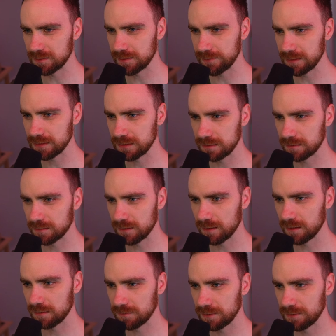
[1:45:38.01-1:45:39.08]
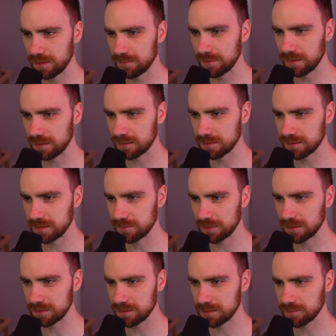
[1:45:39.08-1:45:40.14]
maybe you said Claude, rewrite malloc,
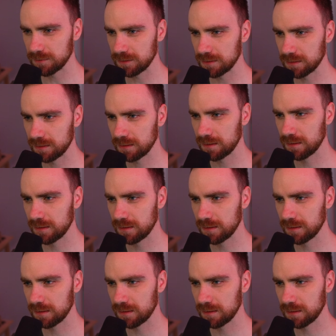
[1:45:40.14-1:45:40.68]
sandbox each pointer.